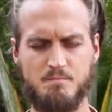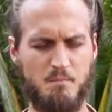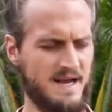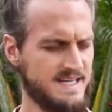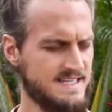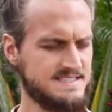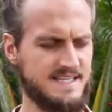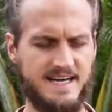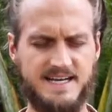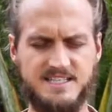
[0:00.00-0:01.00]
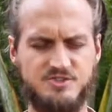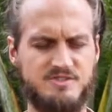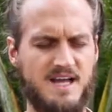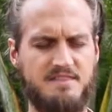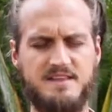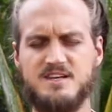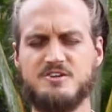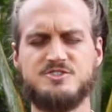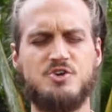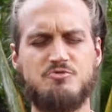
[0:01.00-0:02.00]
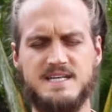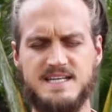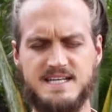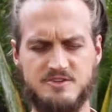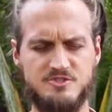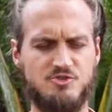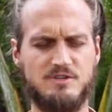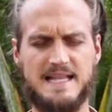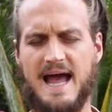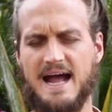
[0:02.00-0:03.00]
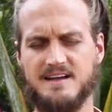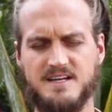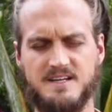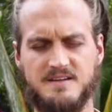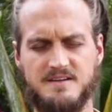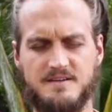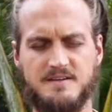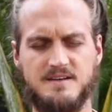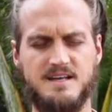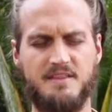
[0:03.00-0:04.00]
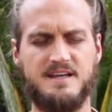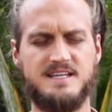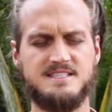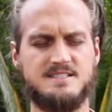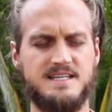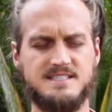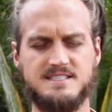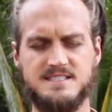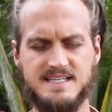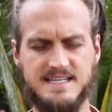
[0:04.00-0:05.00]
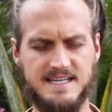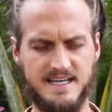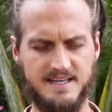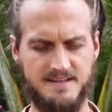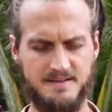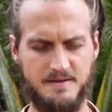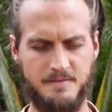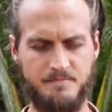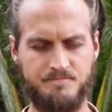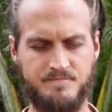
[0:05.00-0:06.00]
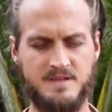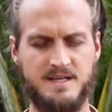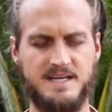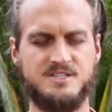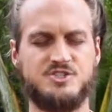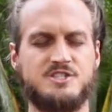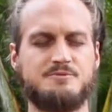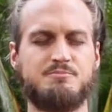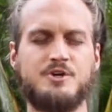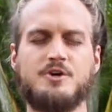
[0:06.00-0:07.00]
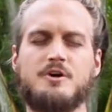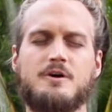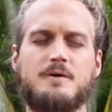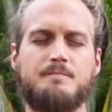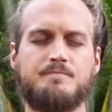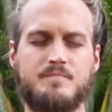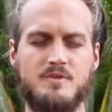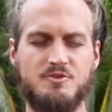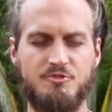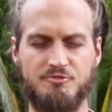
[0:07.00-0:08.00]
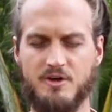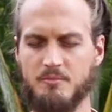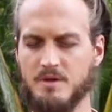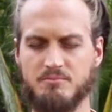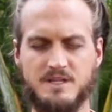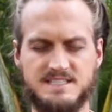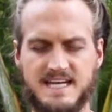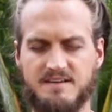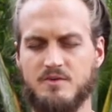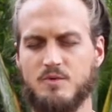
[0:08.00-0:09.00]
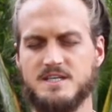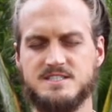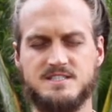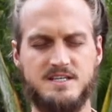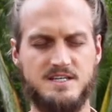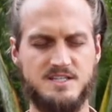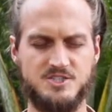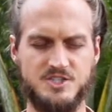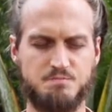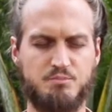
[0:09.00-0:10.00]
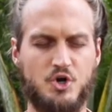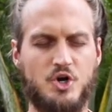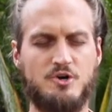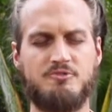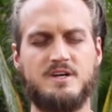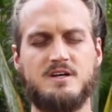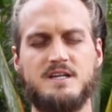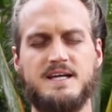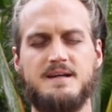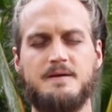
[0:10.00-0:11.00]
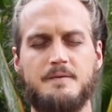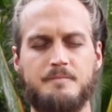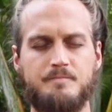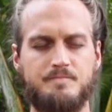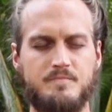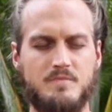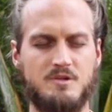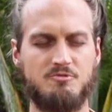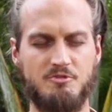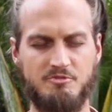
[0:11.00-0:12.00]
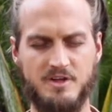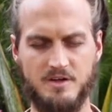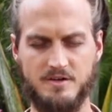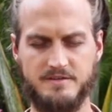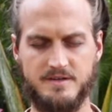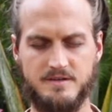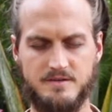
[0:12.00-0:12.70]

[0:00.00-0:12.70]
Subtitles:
Money is not an issue. Nothing, there's no need. There's no lack. Nothing is needed. It's just pure fulfillment, bliss. Everyone is just perfectly fulfilled.